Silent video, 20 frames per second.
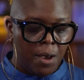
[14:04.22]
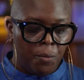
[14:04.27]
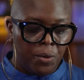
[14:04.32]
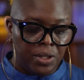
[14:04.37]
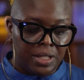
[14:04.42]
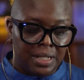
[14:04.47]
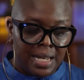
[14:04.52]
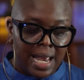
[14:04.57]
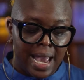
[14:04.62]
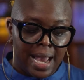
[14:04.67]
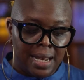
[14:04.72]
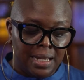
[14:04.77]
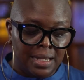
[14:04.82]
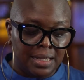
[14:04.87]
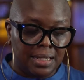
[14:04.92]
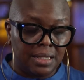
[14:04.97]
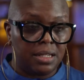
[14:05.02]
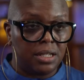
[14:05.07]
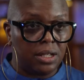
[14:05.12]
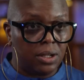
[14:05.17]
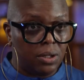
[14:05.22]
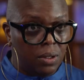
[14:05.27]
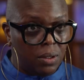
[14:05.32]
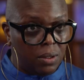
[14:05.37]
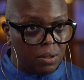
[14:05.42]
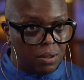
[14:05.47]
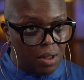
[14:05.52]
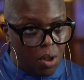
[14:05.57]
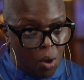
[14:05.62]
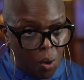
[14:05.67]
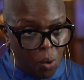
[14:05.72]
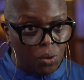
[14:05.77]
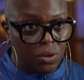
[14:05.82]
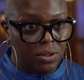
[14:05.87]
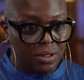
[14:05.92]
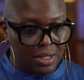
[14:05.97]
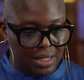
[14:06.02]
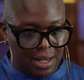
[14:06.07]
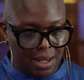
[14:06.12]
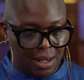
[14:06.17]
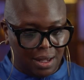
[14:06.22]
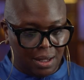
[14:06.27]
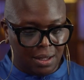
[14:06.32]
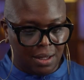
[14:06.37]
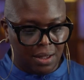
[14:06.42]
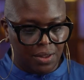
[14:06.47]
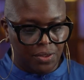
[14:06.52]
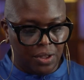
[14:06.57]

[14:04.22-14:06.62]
with Nana still holding